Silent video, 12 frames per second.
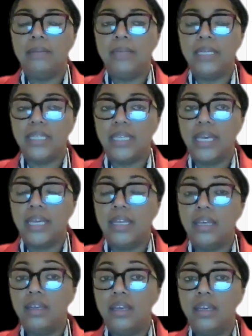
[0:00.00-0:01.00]

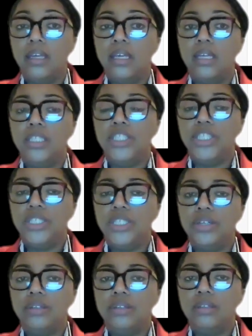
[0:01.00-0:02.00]
designated
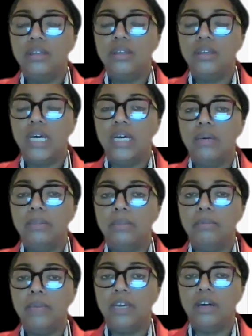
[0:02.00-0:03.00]
genders,
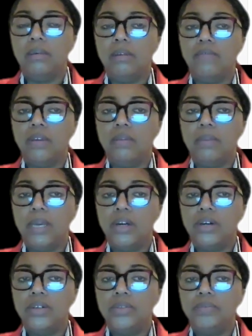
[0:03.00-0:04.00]
male and
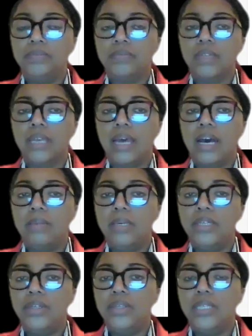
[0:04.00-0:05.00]
female. I'll
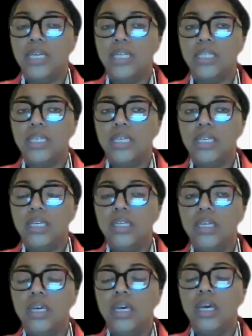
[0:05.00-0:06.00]
be using a
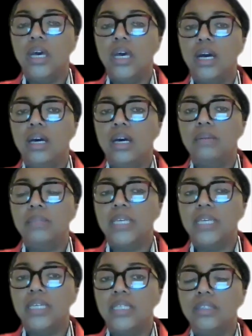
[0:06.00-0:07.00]

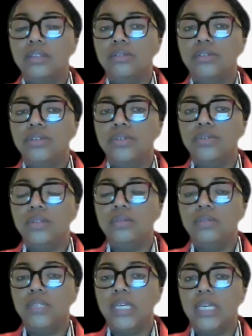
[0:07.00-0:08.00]
t-test to
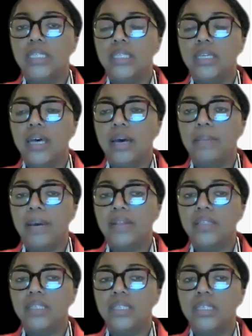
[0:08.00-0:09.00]
test the
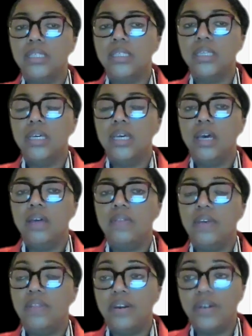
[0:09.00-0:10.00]
hypothesis
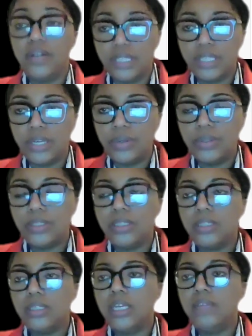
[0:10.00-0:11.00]
that there is no
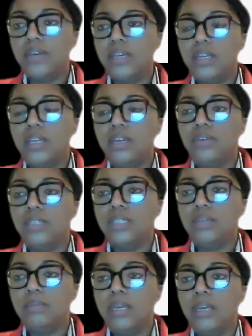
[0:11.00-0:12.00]
significant difference
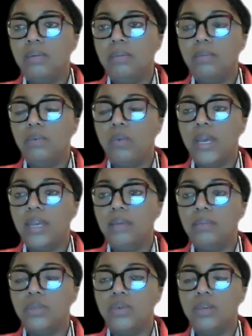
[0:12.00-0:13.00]
in mean weight
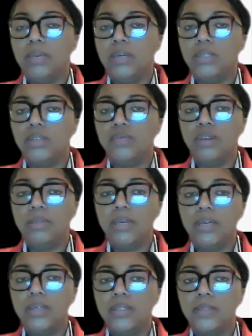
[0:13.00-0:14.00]
between males and
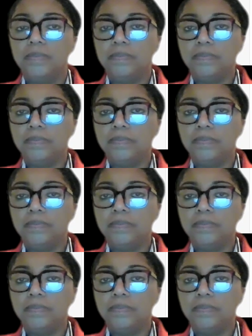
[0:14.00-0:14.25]
females.